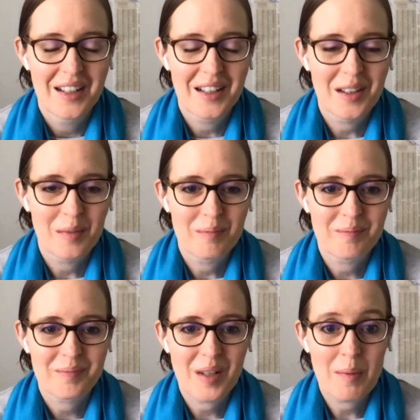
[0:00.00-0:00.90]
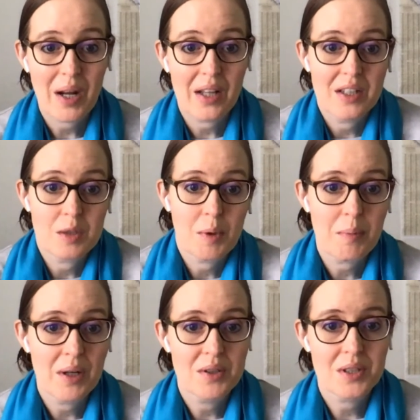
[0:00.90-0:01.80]
about how they
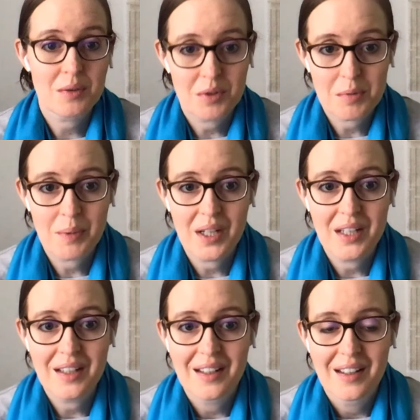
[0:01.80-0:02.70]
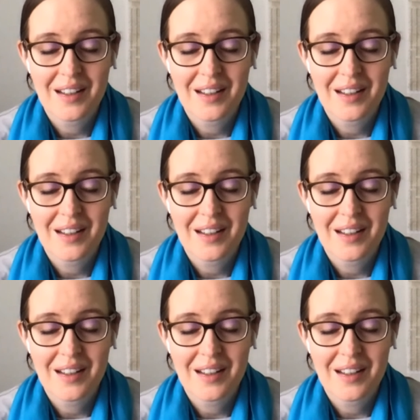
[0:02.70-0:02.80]
expect parents to respond